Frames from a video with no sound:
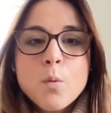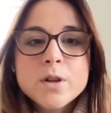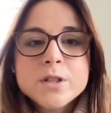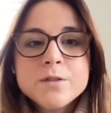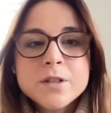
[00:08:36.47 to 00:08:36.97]

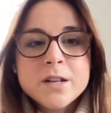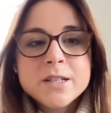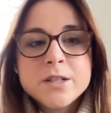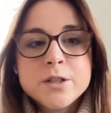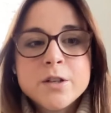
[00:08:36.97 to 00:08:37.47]
Once you've
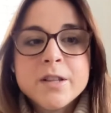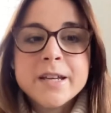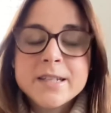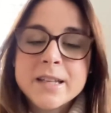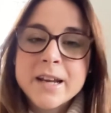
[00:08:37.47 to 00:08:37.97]
started to do
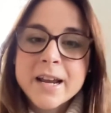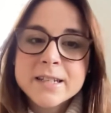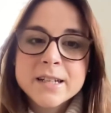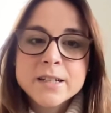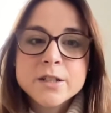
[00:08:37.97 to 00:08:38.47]
this, the
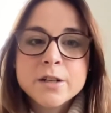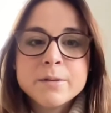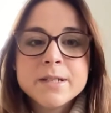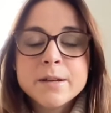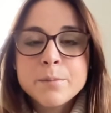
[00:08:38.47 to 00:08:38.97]
next thing to
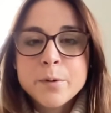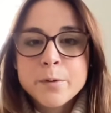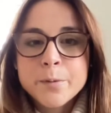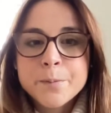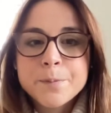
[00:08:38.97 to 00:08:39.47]
do is
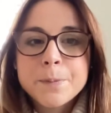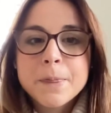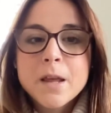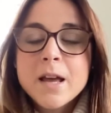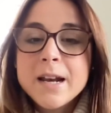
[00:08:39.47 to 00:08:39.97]
simple.
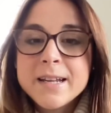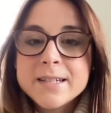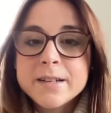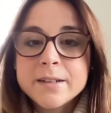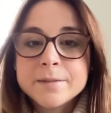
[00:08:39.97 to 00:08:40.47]

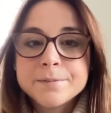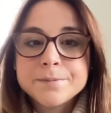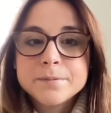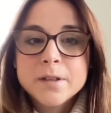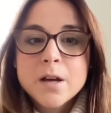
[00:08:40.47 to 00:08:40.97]
Listen.
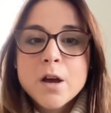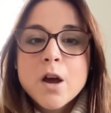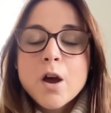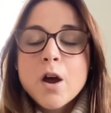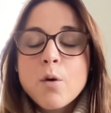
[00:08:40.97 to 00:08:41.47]

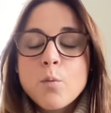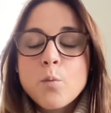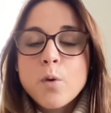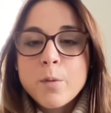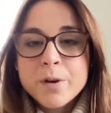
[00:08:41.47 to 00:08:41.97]

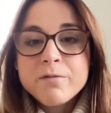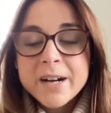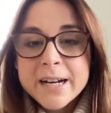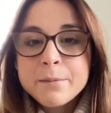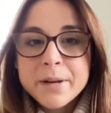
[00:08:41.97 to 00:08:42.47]
And we
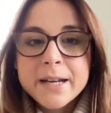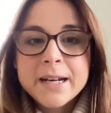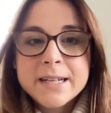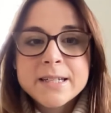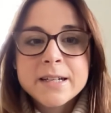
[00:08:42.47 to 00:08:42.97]
really
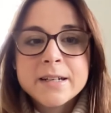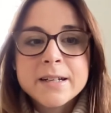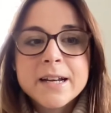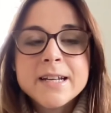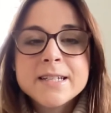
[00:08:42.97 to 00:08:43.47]
mean
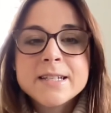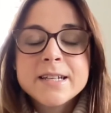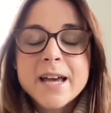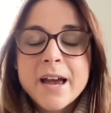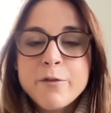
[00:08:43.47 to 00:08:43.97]
listen. Listen
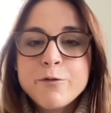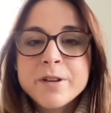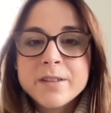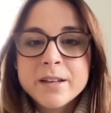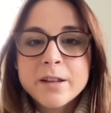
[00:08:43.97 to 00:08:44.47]
to
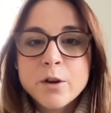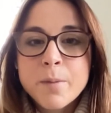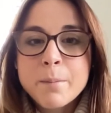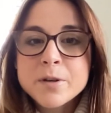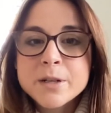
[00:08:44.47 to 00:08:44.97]
everything that your
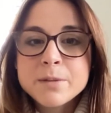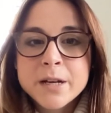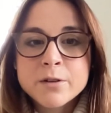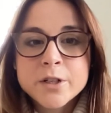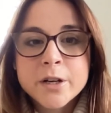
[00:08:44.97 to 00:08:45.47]
membership
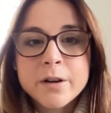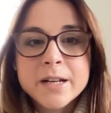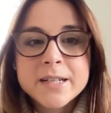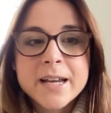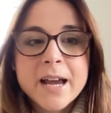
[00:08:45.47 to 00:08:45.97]
tells you
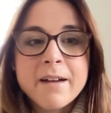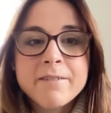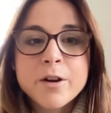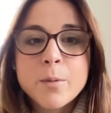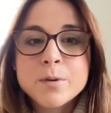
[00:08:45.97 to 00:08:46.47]
and take
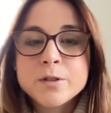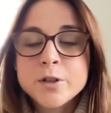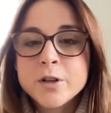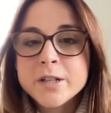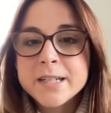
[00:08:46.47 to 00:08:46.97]
every
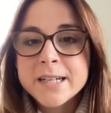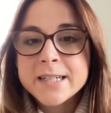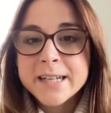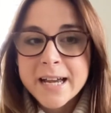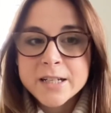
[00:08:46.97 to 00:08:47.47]
opportunity
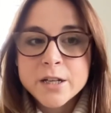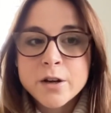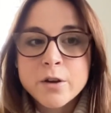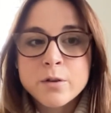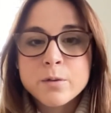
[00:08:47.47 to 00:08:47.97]
to get to
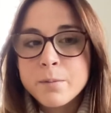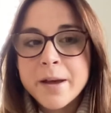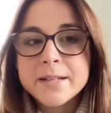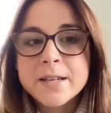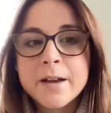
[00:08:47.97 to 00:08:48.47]
know them
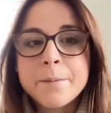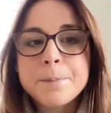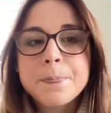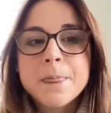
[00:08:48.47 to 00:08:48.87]
better.